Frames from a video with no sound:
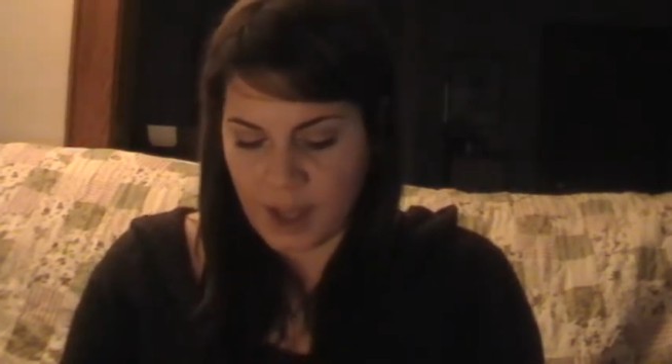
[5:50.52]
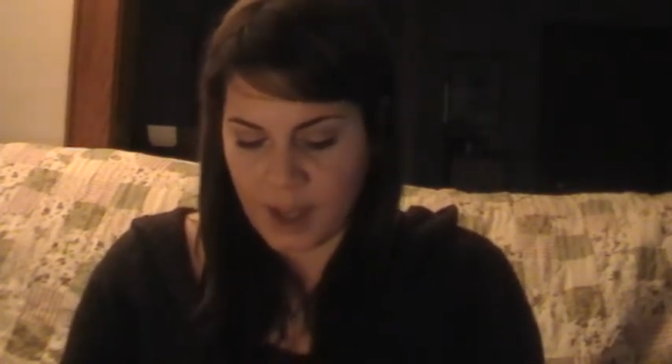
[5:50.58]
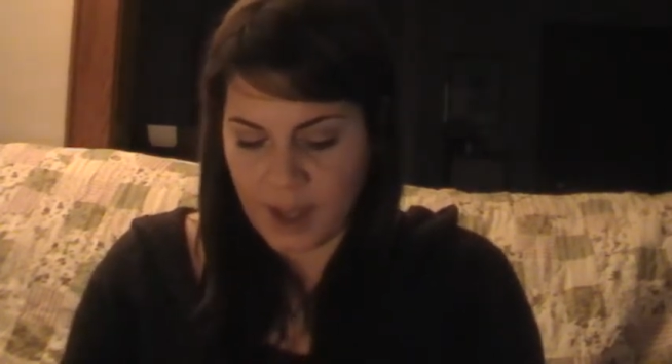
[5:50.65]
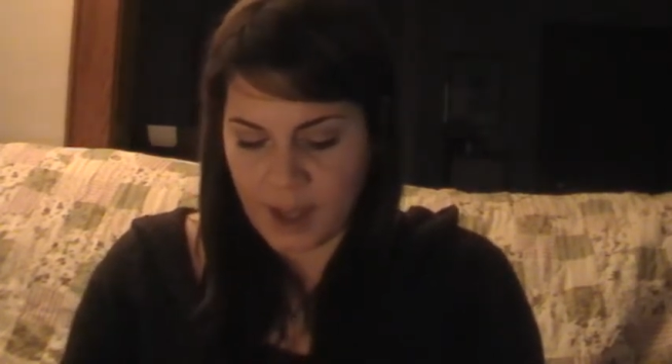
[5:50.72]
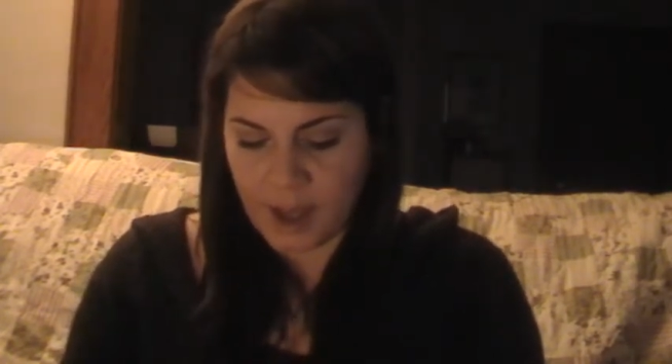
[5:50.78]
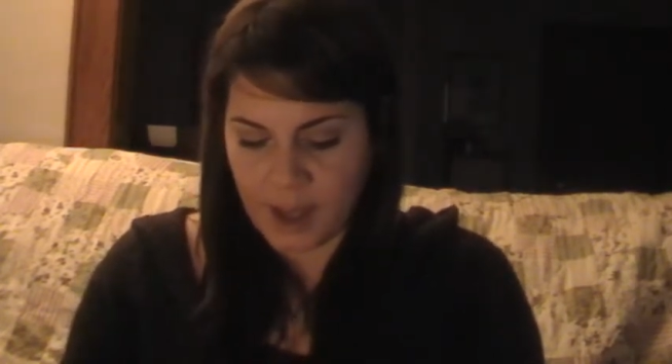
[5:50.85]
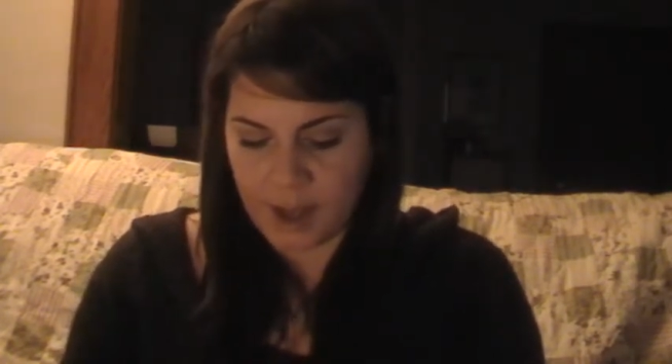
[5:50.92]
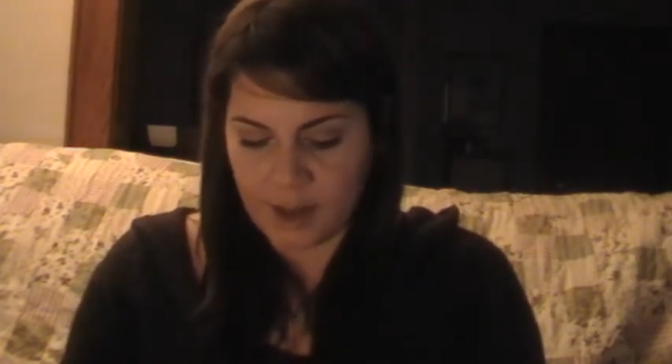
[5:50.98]

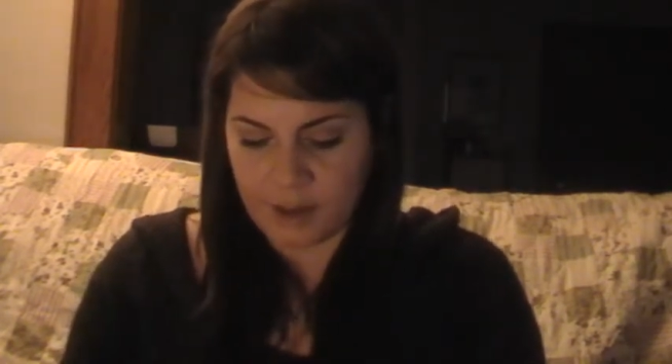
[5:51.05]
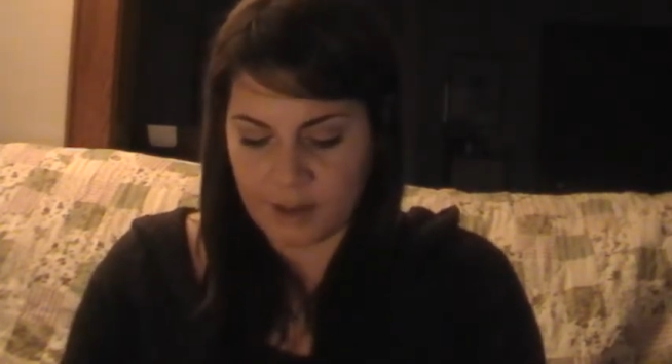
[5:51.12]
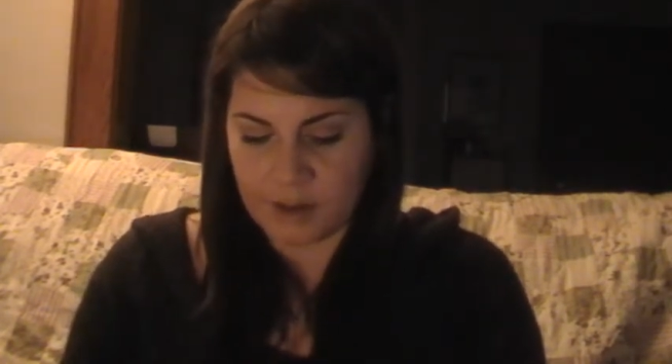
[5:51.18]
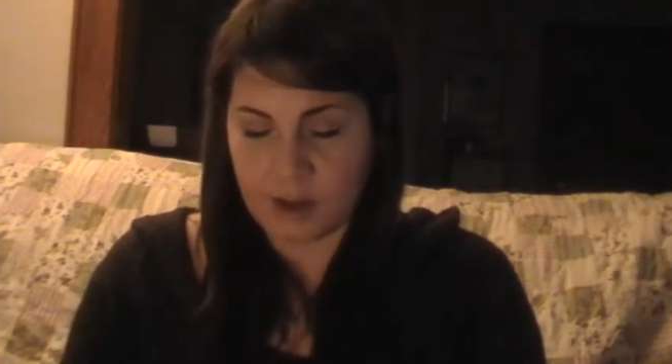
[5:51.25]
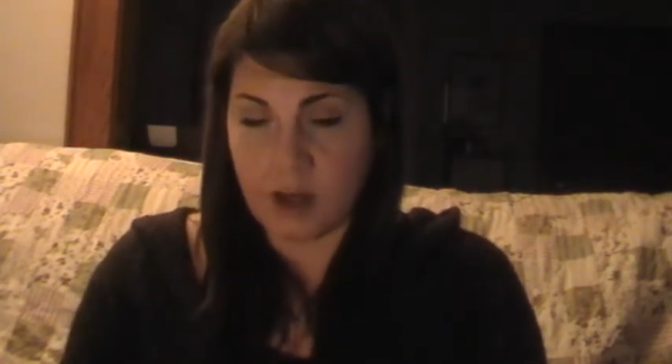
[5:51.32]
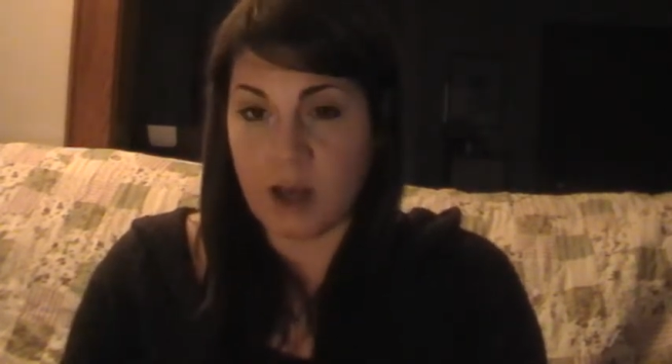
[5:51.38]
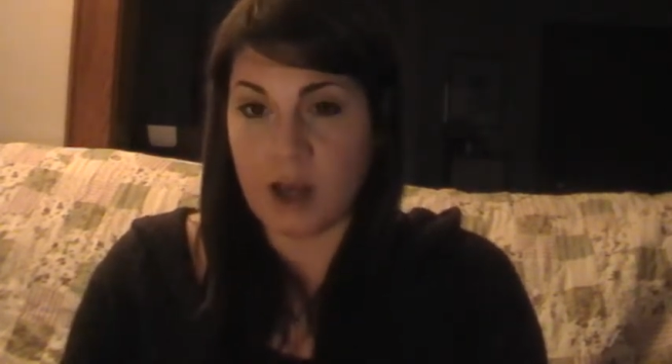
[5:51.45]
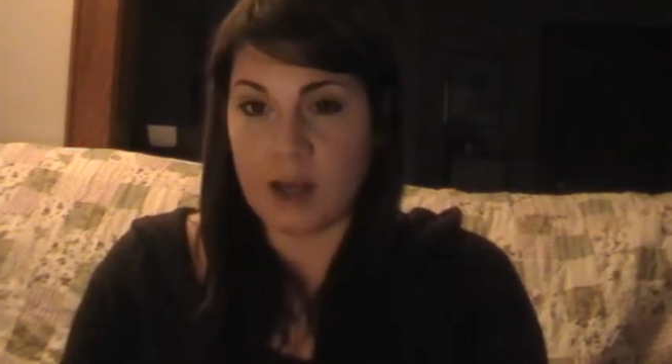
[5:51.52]
And
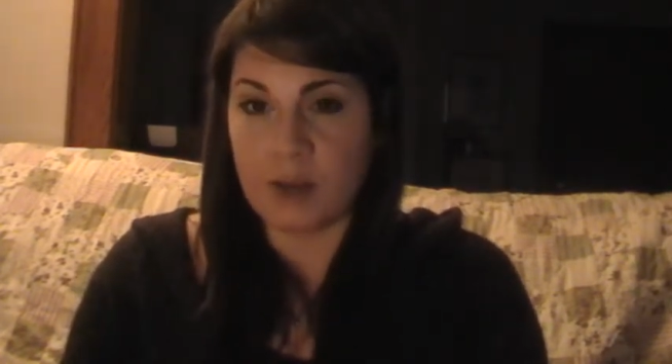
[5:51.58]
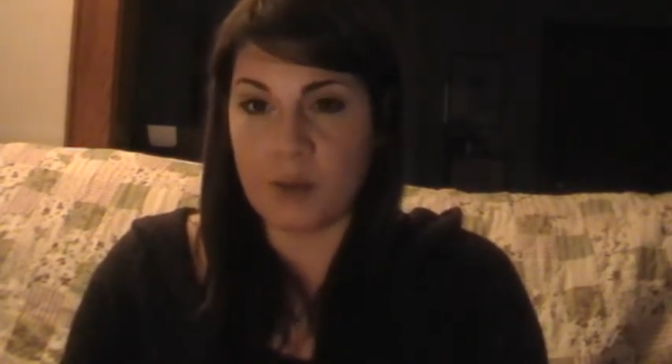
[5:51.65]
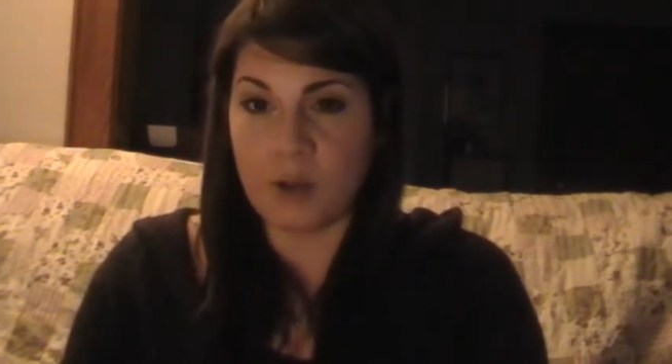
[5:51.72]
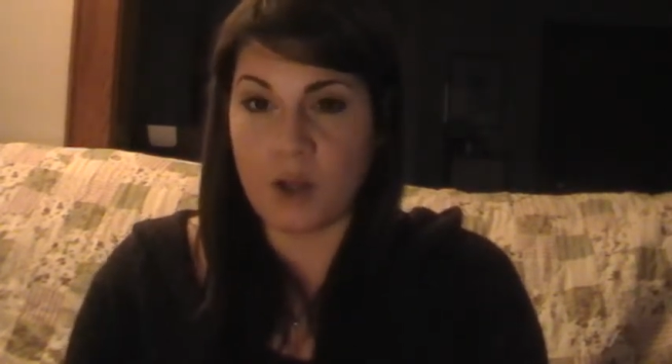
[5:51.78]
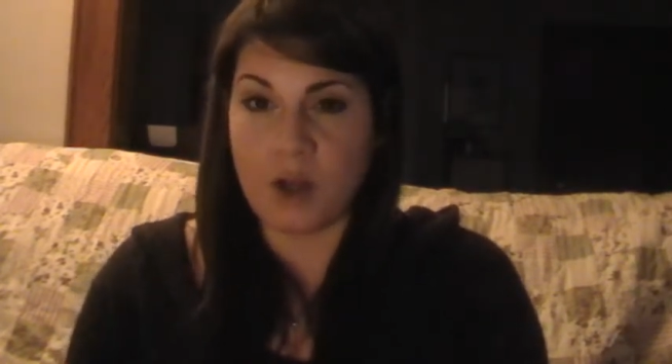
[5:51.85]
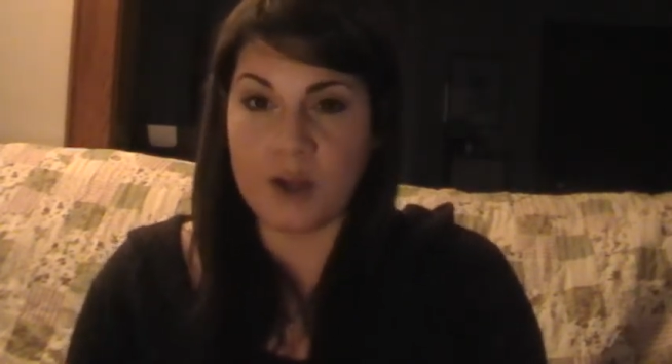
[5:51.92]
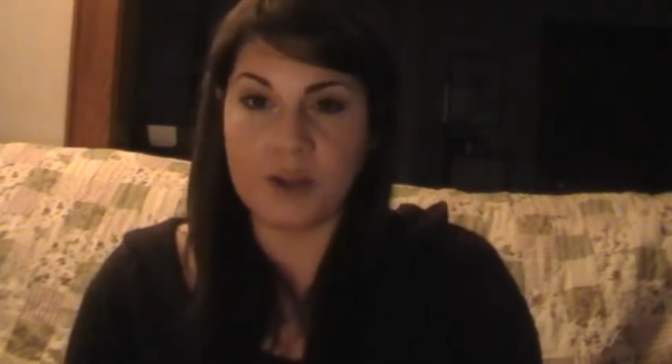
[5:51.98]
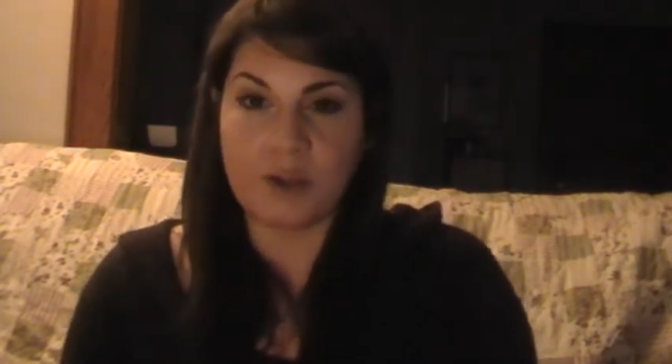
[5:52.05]
I will
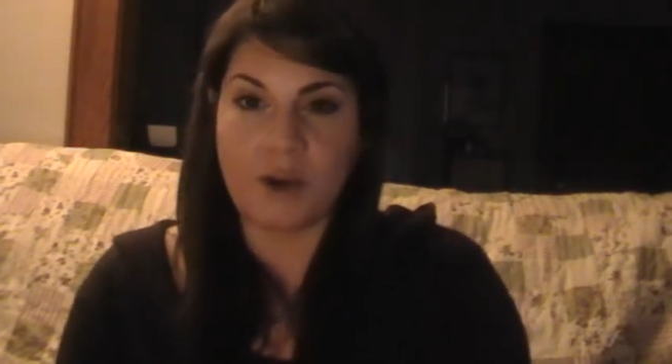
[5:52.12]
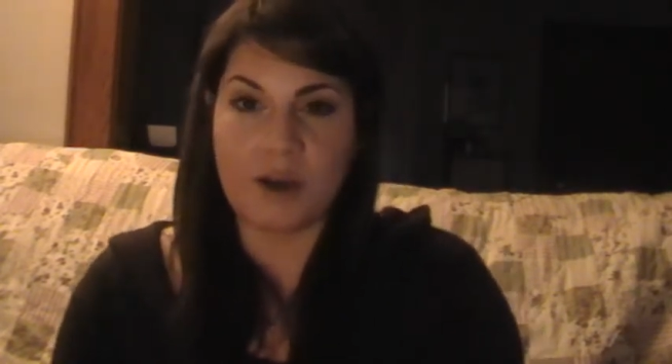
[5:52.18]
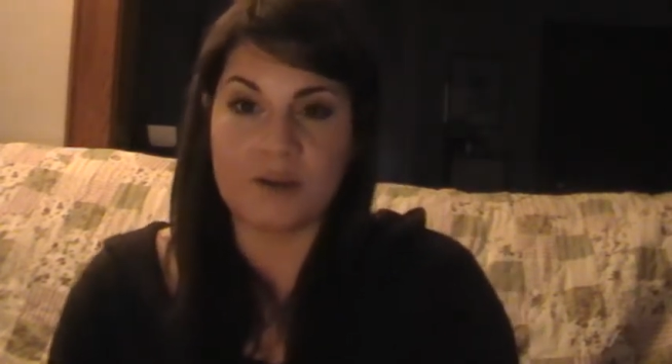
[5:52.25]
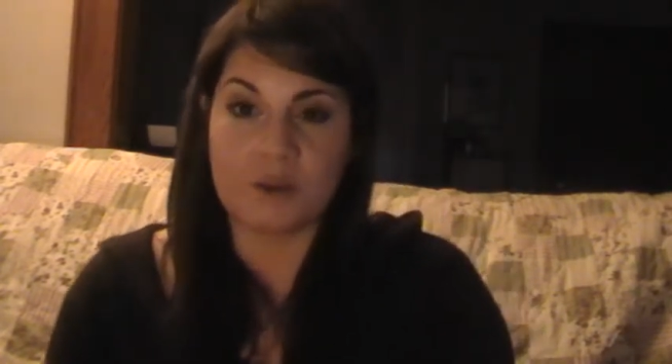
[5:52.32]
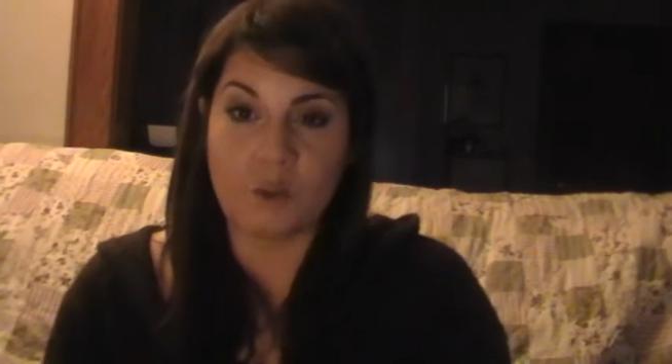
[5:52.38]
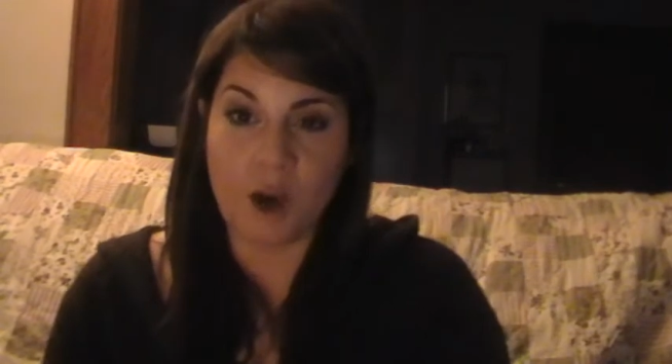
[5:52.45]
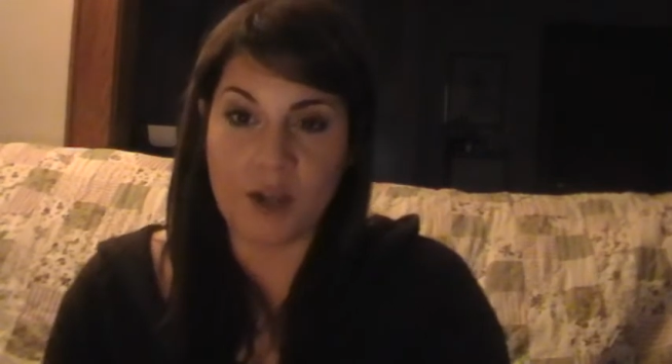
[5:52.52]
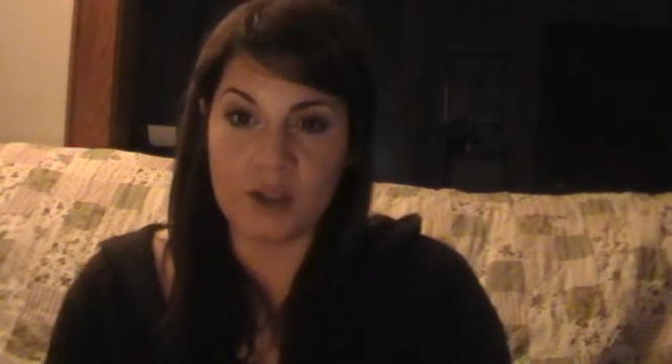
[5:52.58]
also have
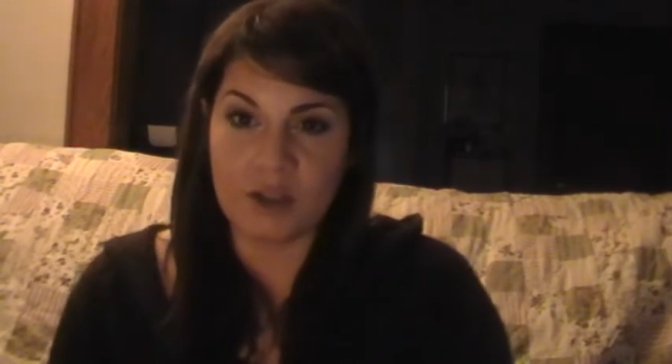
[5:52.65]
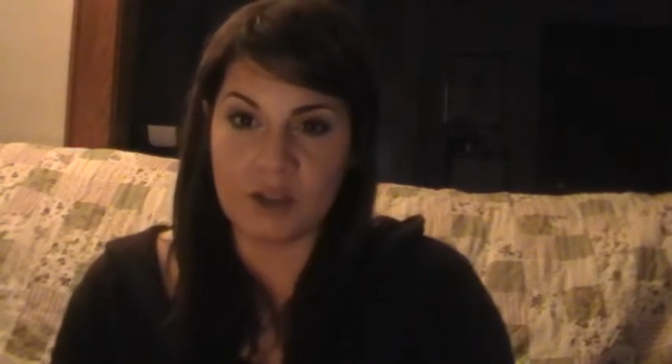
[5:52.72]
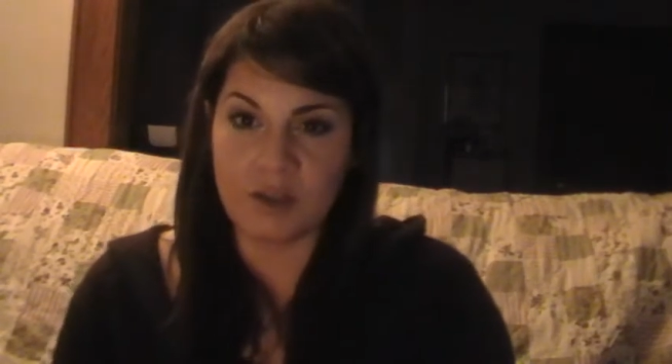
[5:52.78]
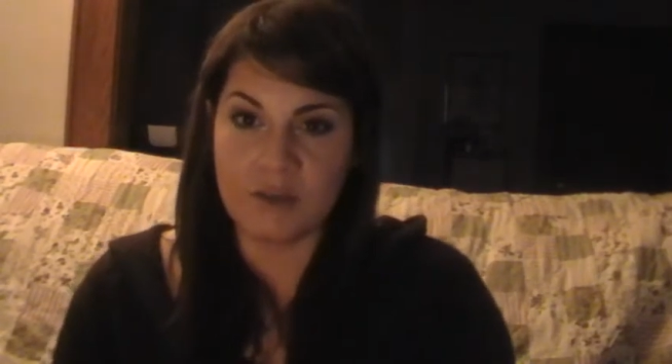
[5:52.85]
swatches